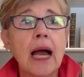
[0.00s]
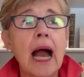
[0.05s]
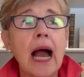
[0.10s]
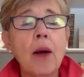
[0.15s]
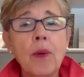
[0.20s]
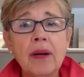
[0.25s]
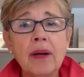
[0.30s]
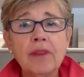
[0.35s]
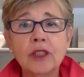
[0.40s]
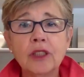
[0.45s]

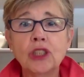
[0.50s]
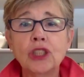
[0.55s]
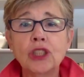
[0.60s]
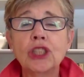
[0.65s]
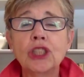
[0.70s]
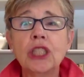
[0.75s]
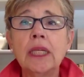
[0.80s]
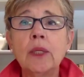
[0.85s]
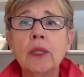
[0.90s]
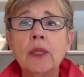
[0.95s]
However,
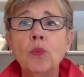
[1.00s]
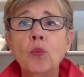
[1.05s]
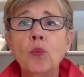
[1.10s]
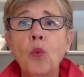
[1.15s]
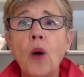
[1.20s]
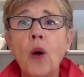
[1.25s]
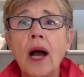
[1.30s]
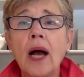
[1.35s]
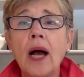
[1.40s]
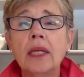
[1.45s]
she
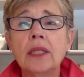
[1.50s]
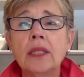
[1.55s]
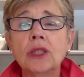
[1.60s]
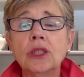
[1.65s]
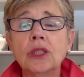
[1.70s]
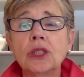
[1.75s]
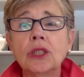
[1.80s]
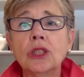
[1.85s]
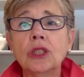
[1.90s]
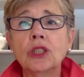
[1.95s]

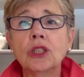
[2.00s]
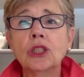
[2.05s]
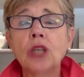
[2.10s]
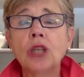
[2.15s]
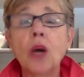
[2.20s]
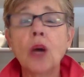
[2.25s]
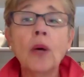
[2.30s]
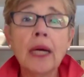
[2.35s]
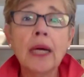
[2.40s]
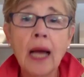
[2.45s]
was
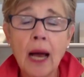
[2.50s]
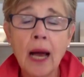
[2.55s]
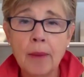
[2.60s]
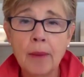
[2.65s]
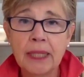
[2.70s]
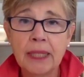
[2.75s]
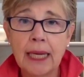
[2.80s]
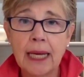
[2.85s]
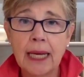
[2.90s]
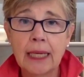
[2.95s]
so
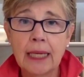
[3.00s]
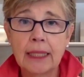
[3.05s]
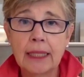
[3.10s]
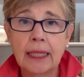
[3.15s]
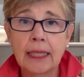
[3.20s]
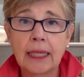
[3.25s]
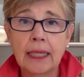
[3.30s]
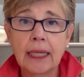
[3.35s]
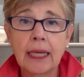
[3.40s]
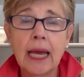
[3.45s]

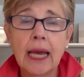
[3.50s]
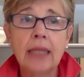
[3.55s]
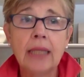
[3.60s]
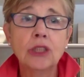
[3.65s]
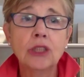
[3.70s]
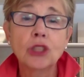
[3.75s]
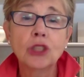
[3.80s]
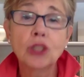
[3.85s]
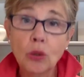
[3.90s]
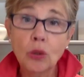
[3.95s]
accommodating
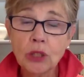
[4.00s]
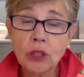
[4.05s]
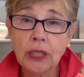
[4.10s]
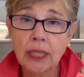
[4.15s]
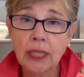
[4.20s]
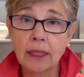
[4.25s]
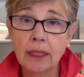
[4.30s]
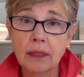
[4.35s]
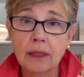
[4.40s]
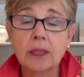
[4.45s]
and so
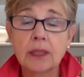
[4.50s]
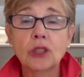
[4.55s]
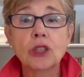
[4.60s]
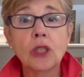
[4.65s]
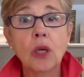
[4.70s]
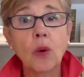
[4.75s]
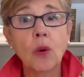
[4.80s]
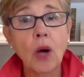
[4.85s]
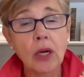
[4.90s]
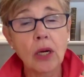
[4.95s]
skilled and
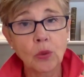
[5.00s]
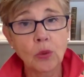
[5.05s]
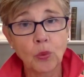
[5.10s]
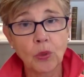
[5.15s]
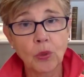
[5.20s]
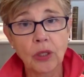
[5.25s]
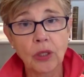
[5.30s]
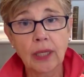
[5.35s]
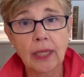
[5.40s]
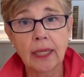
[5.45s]
so
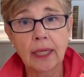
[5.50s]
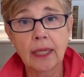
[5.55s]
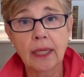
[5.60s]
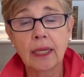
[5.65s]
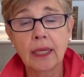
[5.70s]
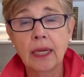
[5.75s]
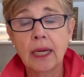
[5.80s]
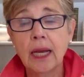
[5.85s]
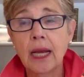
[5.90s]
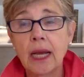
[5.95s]

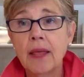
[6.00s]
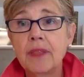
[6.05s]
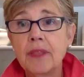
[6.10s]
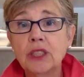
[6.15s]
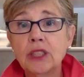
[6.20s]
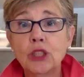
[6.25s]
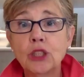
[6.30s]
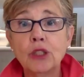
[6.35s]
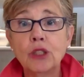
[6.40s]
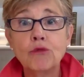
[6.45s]
hardworking
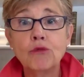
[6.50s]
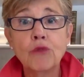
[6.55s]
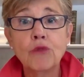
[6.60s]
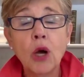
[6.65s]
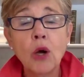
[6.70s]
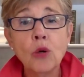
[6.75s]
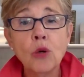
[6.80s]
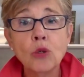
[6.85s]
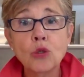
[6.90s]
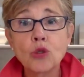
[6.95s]
that she
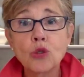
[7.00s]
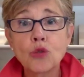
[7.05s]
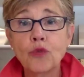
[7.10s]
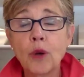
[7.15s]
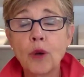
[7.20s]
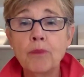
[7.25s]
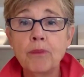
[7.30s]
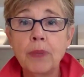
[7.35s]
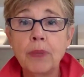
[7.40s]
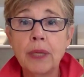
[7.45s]
rose
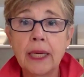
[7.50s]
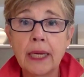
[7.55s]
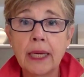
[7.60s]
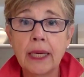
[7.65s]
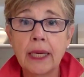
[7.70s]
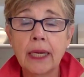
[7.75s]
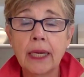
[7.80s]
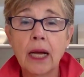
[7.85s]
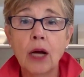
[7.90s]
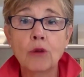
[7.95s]
from
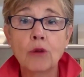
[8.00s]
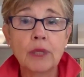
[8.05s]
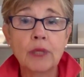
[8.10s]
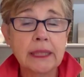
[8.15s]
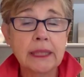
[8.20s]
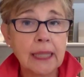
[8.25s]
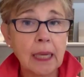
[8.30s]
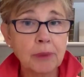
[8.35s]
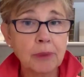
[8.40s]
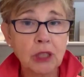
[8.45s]
being a
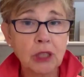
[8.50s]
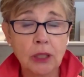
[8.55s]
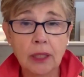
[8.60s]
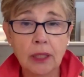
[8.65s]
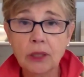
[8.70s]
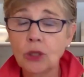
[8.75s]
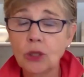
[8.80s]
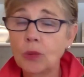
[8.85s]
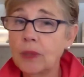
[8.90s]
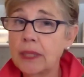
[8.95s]

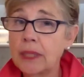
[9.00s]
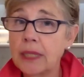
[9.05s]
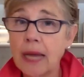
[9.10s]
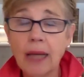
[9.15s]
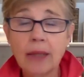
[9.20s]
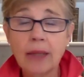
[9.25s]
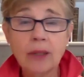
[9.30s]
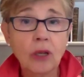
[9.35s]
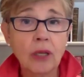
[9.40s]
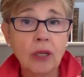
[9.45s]
receptionist who had
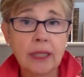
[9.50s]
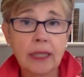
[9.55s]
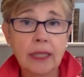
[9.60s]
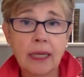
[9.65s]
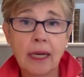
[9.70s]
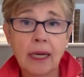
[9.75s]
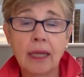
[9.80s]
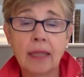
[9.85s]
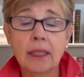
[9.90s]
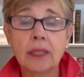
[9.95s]
not gone to
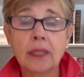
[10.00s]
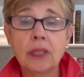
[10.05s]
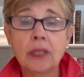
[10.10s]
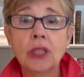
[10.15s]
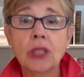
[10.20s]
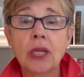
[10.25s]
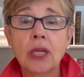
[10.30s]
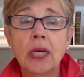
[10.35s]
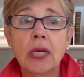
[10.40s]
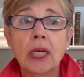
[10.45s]

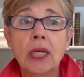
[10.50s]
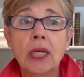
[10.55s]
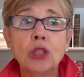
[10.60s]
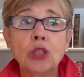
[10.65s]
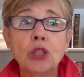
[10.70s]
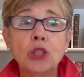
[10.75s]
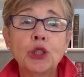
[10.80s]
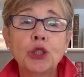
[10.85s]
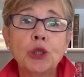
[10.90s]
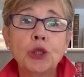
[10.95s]
college
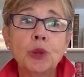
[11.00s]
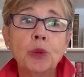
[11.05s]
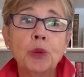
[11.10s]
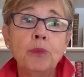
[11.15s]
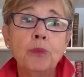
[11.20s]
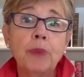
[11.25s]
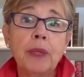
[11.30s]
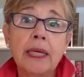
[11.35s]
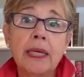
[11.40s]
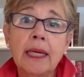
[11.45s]
to
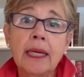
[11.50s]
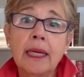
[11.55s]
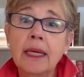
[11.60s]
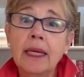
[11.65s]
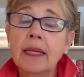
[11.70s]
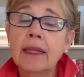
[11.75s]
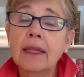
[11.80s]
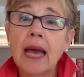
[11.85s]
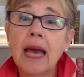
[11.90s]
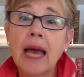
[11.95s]

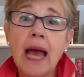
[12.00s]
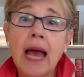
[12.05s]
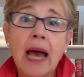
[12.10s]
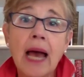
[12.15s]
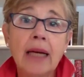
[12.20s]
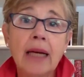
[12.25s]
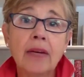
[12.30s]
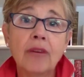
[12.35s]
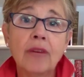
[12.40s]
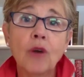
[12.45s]
being the
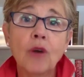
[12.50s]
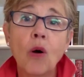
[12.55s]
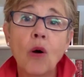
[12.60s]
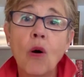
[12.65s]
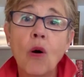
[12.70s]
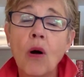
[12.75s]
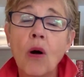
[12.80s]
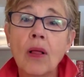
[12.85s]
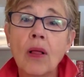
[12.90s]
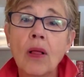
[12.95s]
head of
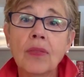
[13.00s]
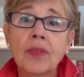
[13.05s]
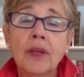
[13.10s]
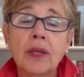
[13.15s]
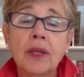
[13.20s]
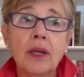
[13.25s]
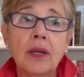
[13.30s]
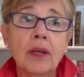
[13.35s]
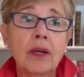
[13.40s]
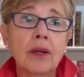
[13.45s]
all
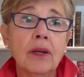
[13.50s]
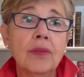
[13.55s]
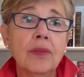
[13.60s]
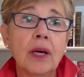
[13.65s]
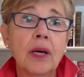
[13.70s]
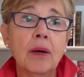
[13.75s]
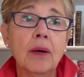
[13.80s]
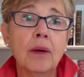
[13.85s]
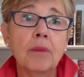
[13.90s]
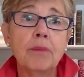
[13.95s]
the
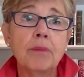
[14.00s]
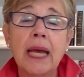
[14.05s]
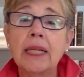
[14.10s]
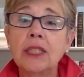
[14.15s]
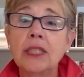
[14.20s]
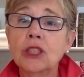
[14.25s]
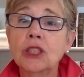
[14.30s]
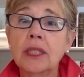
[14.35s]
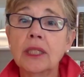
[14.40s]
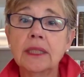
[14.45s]
the
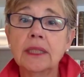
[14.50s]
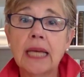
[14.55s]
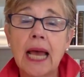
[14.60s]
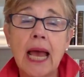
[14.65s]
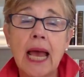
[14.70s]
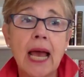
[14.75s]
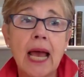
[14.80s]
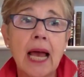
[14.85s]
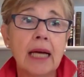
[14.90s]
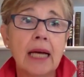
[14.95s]
patient
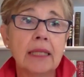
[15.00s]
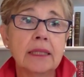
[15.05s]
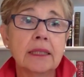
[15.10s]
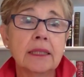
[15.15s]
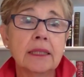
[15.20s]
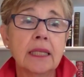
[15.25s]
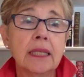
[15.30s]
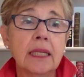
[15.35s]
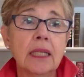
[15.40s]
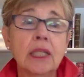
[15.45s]

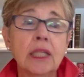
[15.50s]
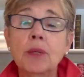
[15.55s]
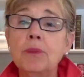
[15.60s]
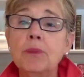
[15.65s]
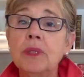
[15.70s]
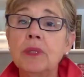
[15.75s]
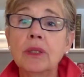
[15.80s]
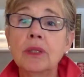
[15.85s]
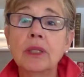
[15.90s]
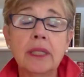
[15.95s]
and
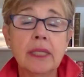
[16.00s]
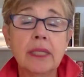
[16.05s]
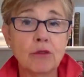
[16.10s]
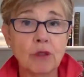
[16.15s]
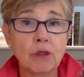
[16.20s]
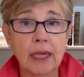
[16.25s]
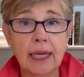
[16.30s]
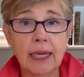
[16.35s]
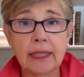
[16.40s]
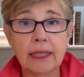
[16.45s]
community
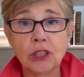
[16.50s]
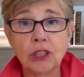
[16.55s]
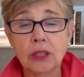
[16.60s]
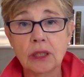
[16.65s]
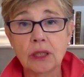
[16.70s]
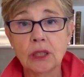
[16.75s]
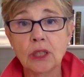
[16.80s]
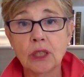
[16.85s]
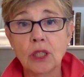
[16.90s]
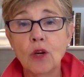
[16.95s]

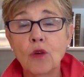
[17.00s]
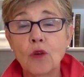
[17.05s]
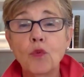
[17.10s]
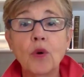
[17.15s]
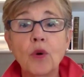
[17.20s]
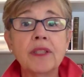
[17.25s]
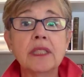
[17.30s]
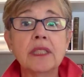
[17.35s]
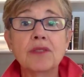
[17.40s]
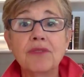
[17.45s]
relations
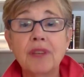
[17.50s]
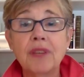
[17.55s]
for this